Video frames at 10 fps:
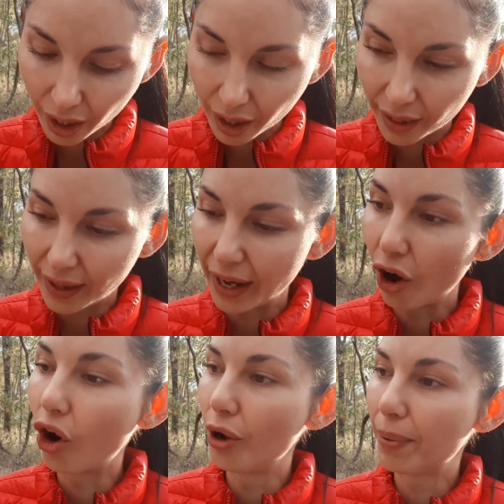They're
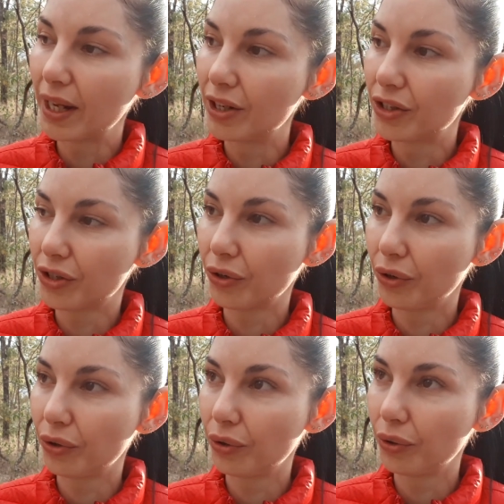open
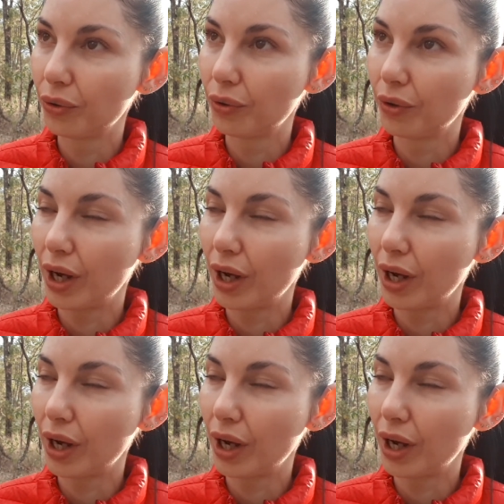to